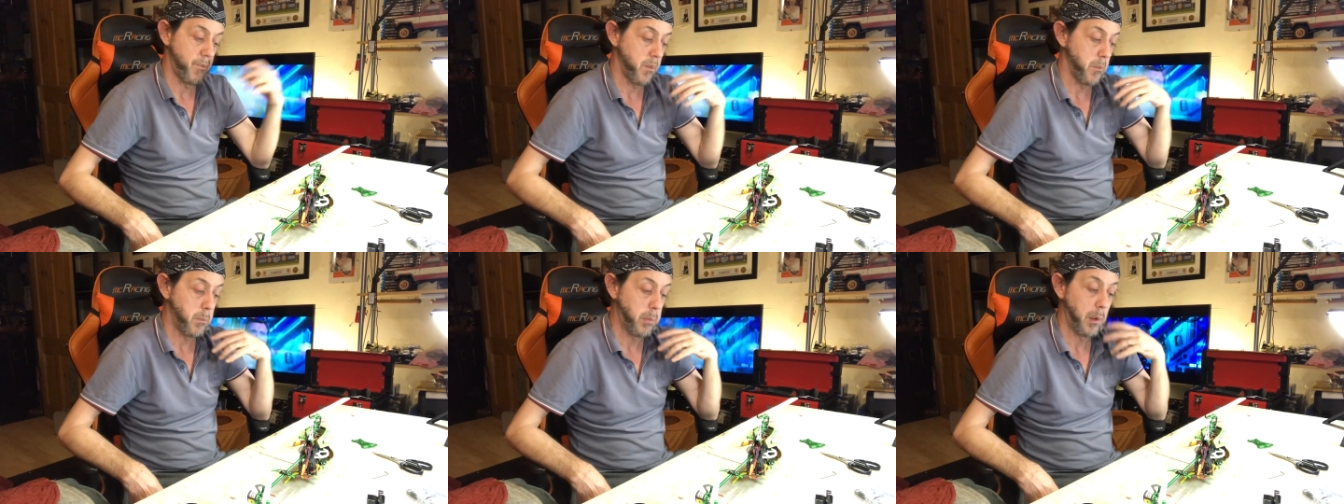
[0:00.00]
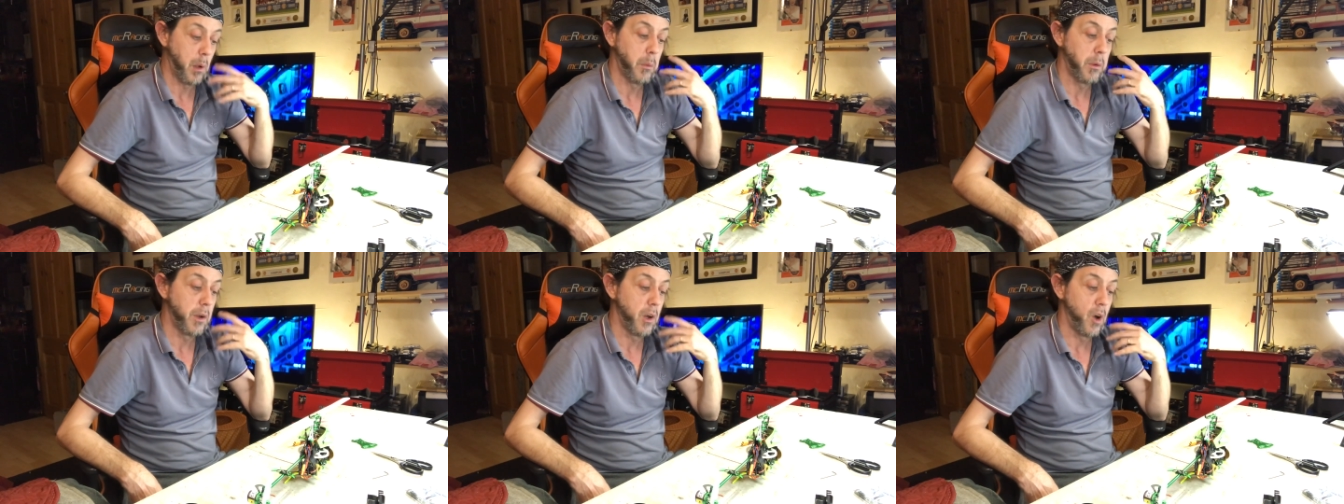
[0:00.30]

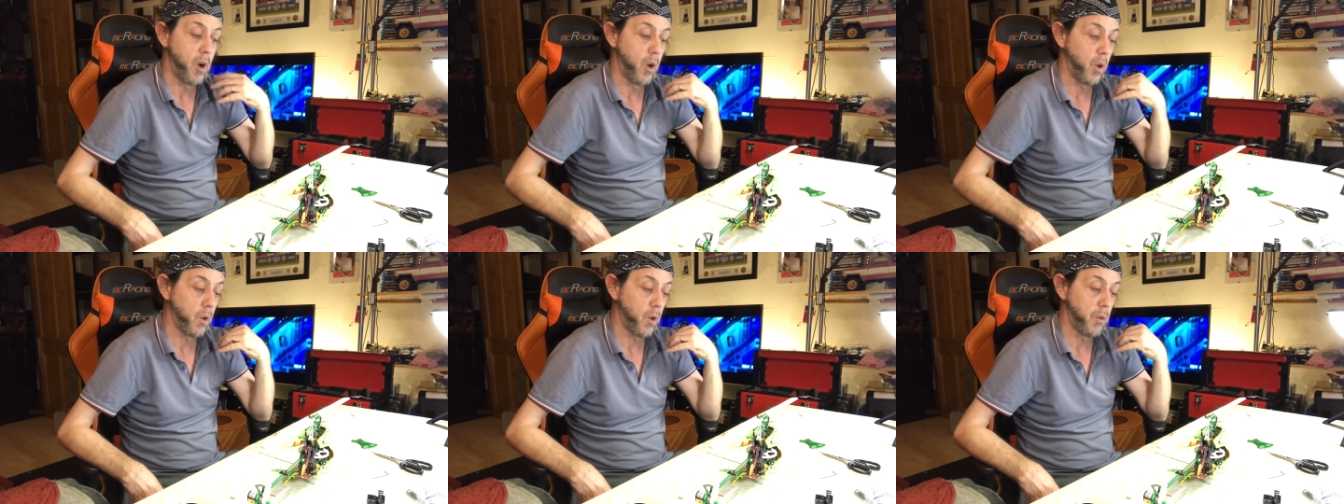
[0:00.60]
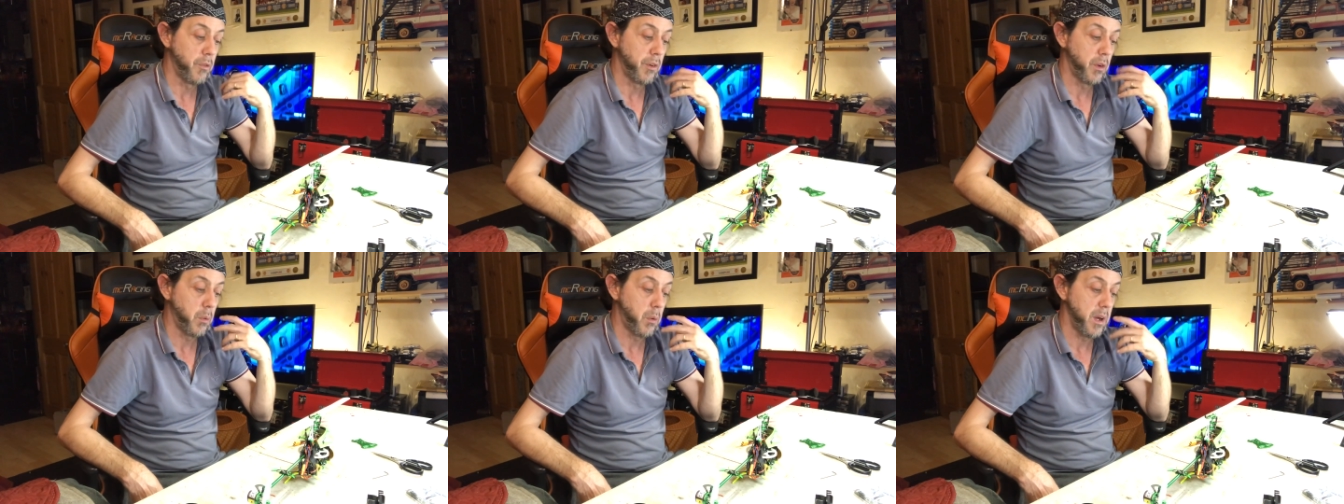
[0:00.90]
blowing it all
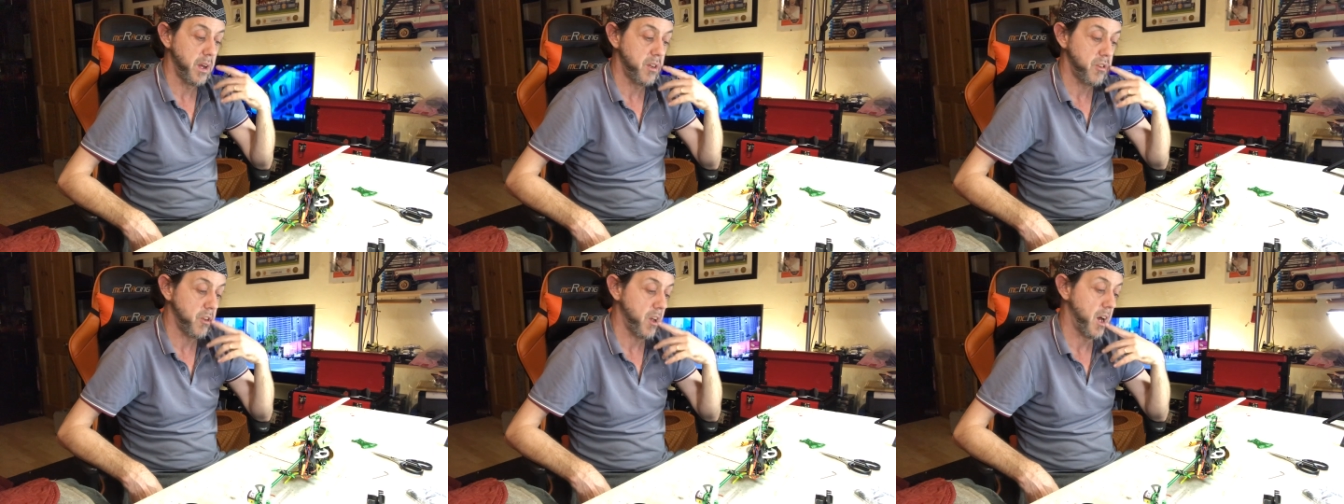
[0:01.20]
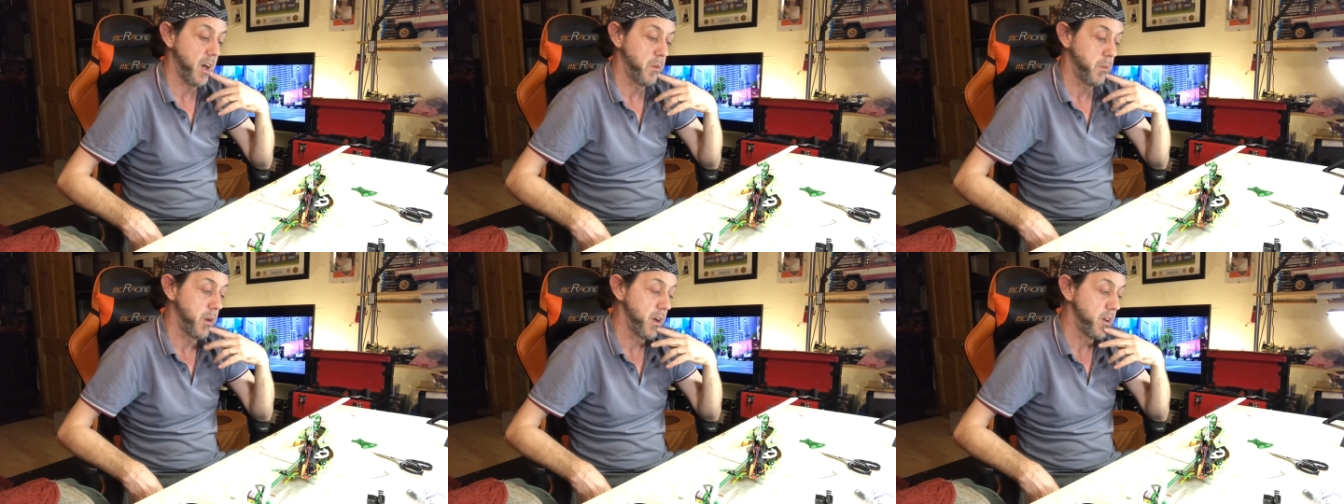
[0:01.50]
over the way,
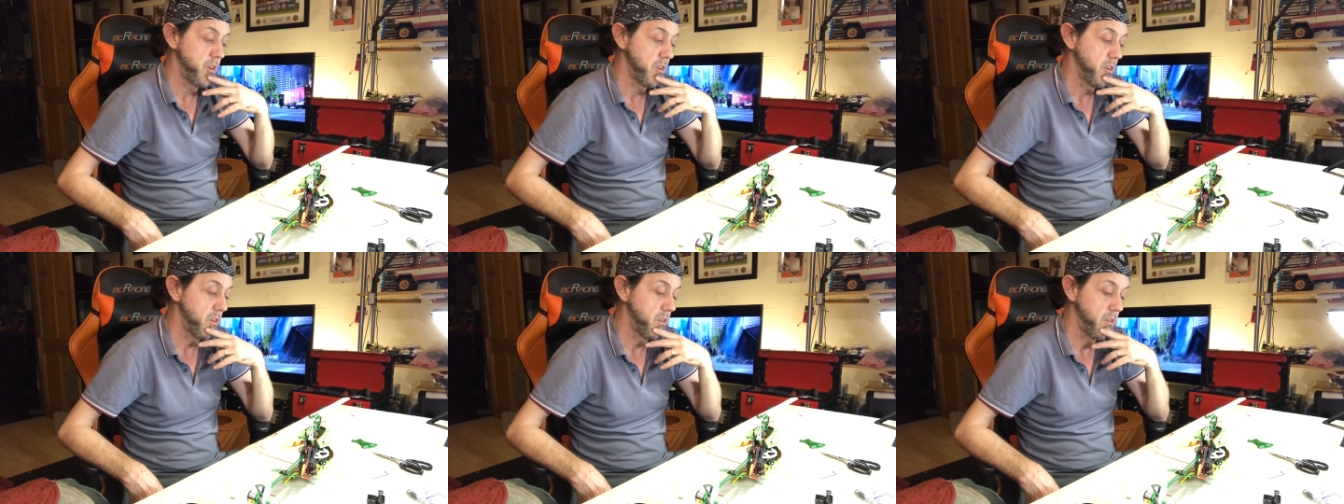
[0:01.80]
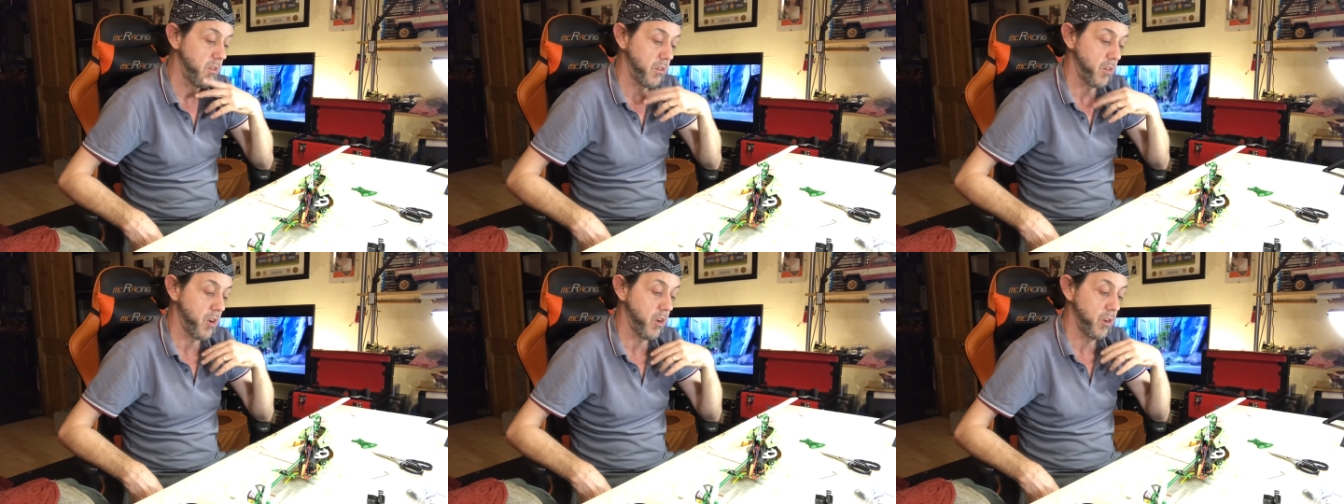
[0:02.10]
sideways, and
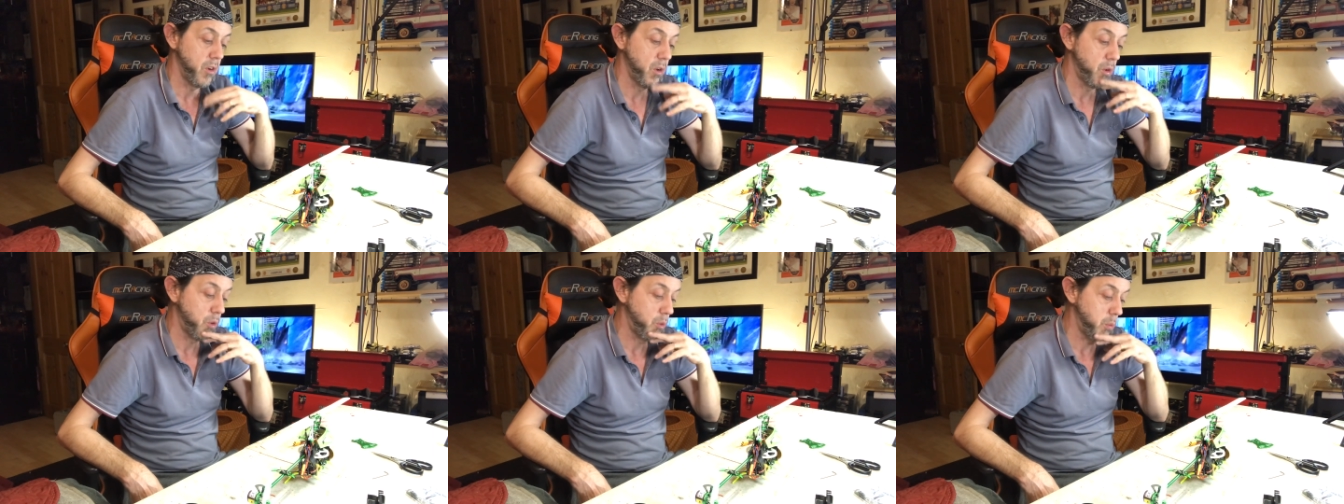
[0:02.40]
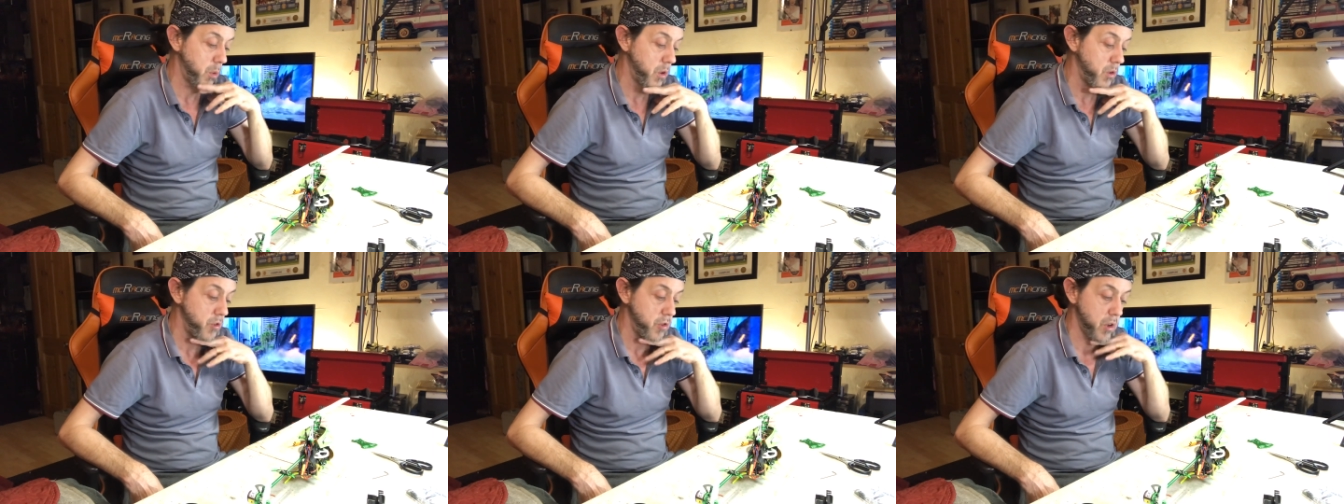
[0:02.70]
God knows
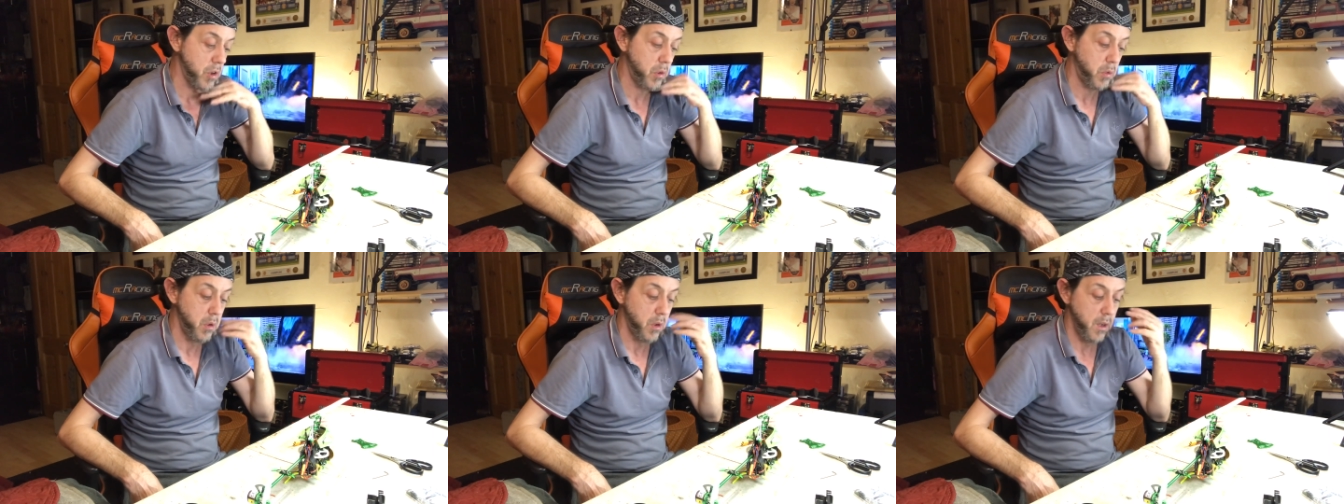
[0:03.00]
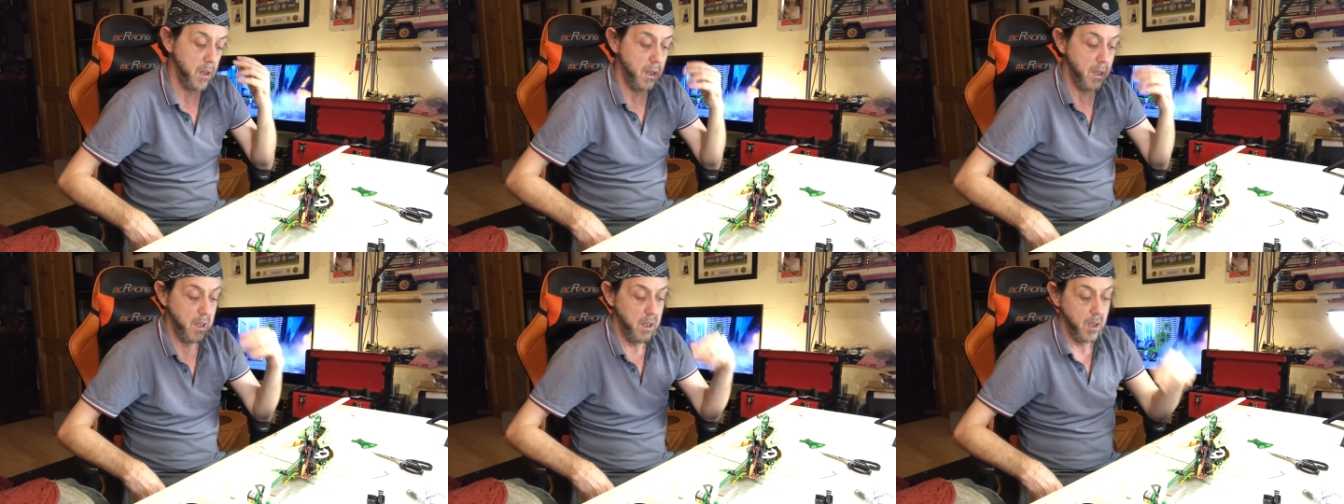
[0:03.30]
what. So
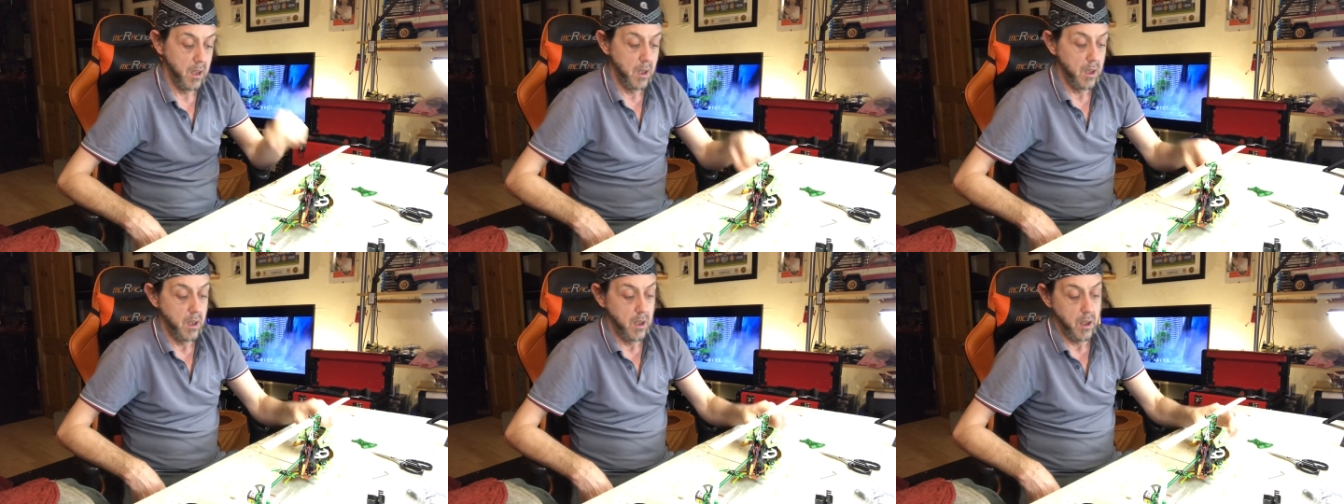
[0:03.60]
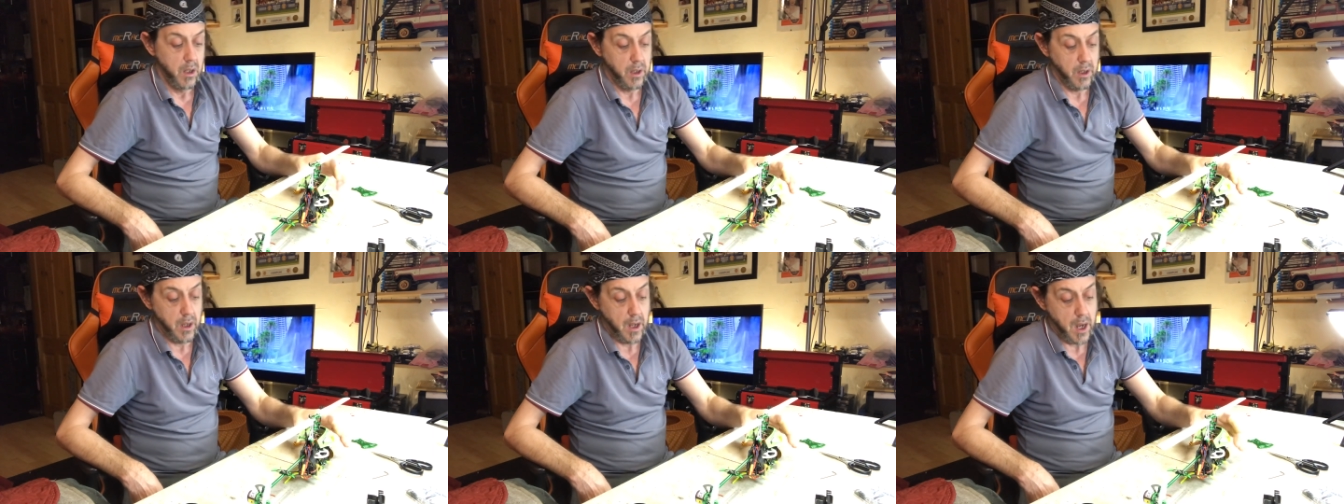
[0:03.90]

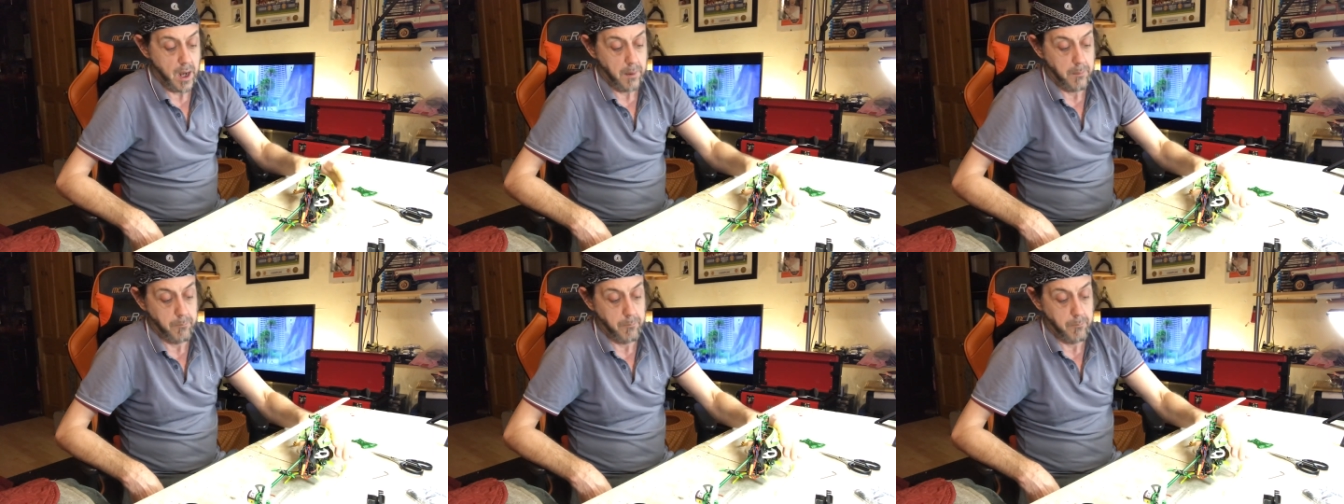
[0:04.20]
yeah,